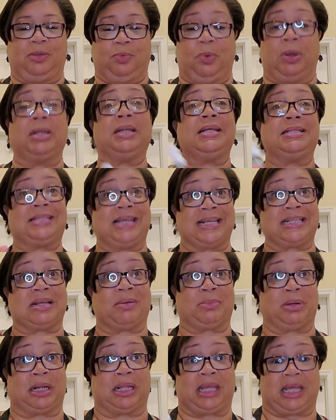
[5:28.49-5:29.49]
One of these days
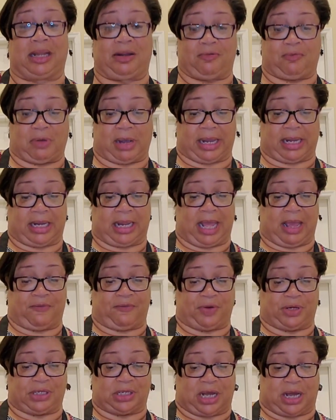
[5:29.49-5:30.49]
I'm going to get it right
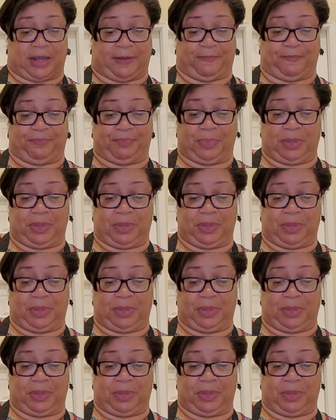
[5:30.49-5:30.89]
every time.